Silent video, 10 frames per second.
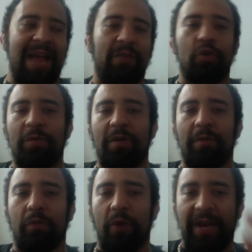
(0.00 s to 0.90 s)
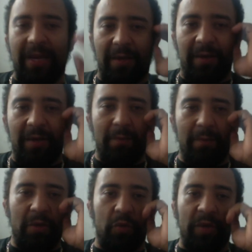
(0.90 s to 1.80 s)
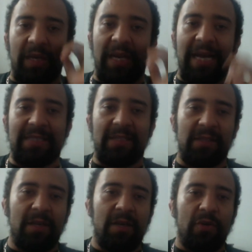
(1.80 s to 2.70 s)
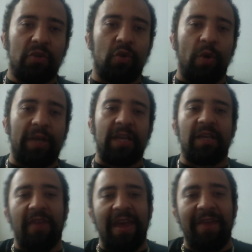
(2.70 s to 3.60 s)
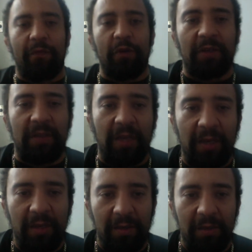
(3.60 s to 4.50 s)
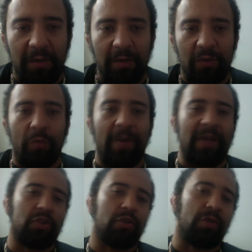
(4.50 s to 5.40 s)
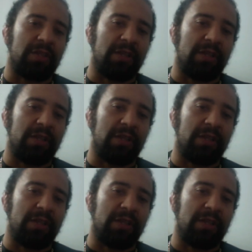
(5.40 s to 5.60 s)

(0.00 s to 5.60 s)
a little bit of break between mm-hmm. classes mm-hmm. so I can give everything yeah. Students, you